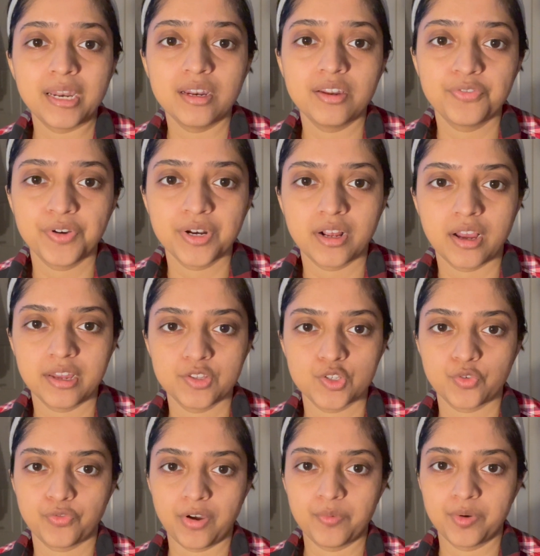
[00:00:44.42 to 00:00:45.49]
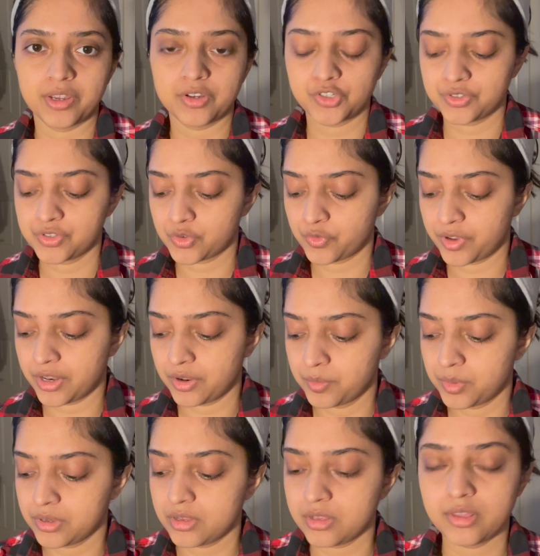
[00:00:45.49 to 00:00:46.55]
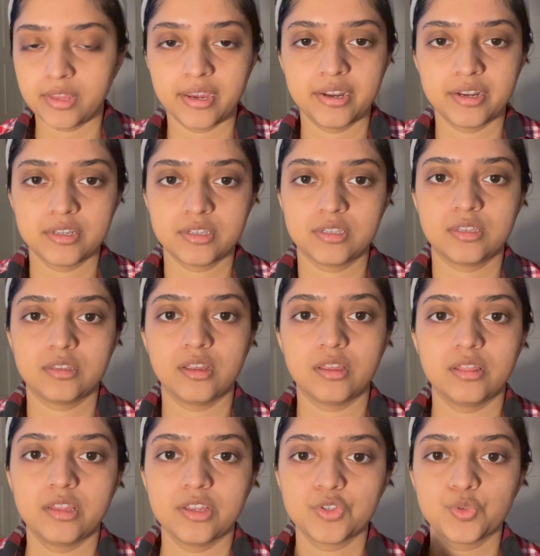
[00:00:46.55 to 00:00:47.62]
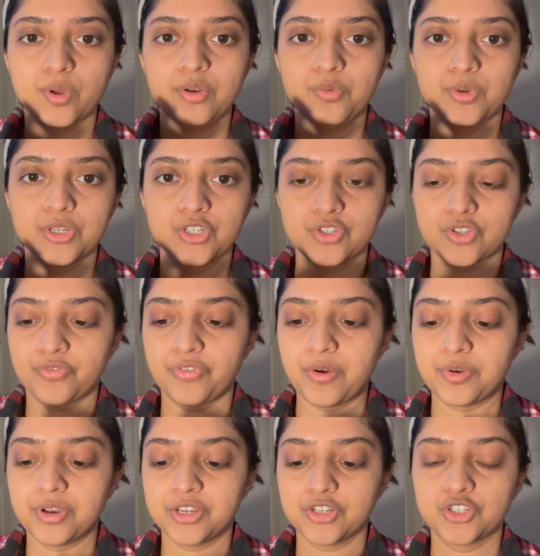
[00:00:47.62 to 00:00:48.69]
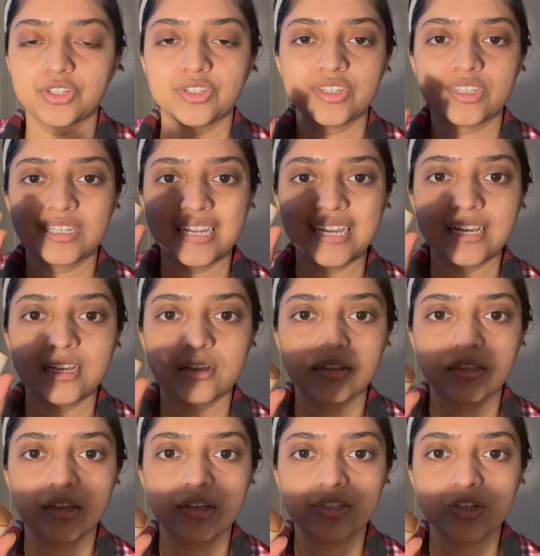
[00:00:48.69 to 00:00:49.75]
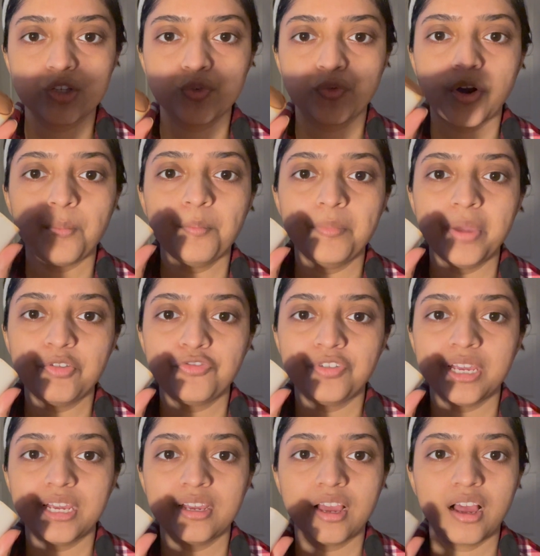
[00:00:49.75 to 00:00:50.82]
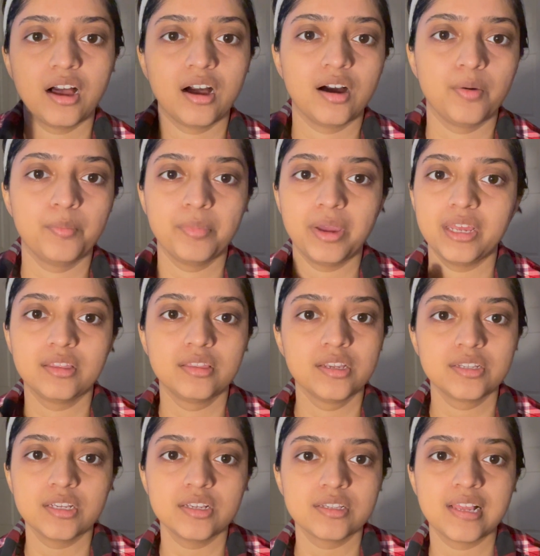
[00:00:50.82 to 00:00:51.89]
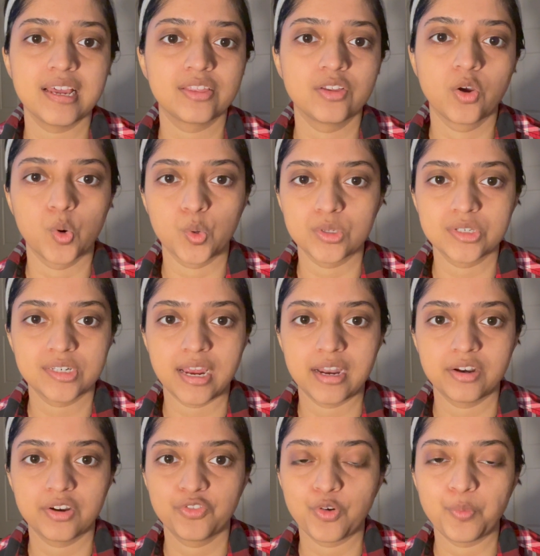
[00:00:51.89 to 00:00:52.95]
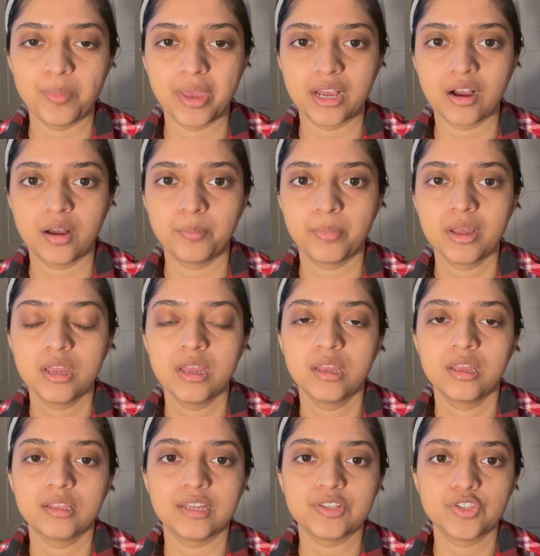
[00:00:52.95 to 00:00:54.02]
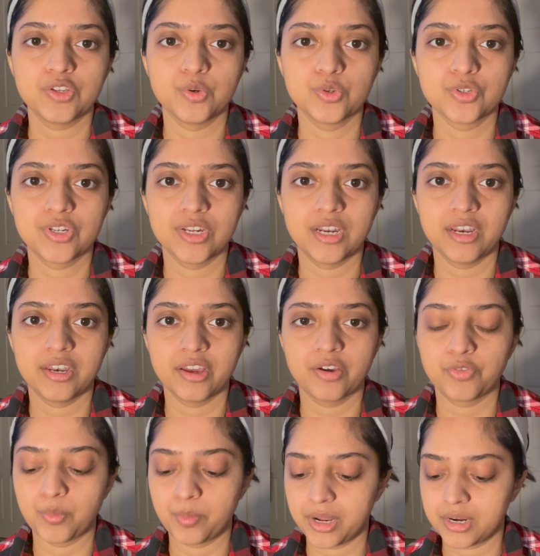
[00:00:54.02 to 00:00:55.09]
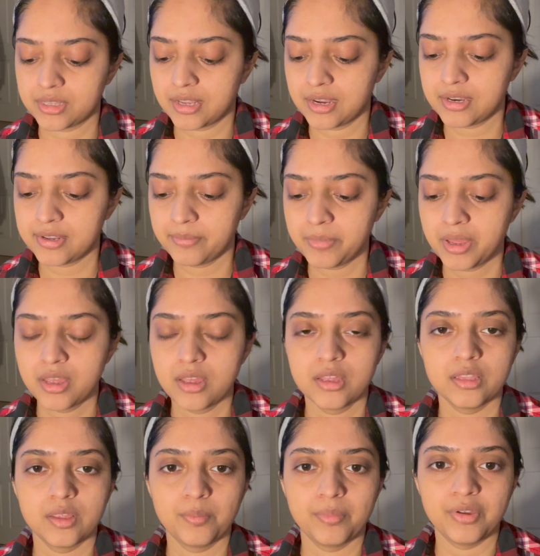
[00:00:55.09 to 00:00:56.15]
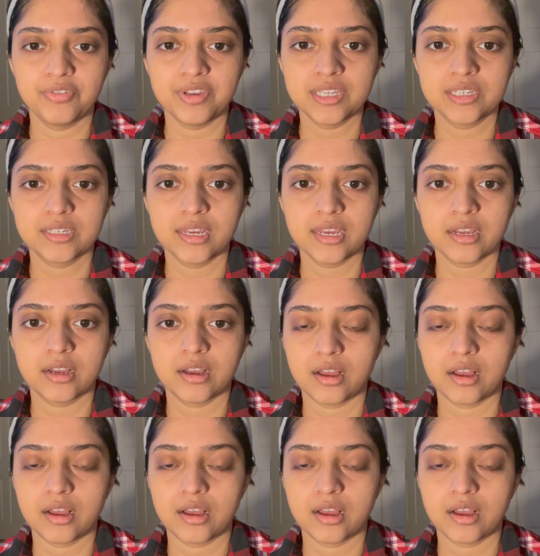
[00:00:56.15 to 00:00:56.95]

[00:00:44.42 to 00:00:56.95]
different kinds of foundations available. There's this one, which is a foundation stick. This is from Miffy. This is like the gold standard for makeup that's used in India for Bharatanatyam. The Miffy stick.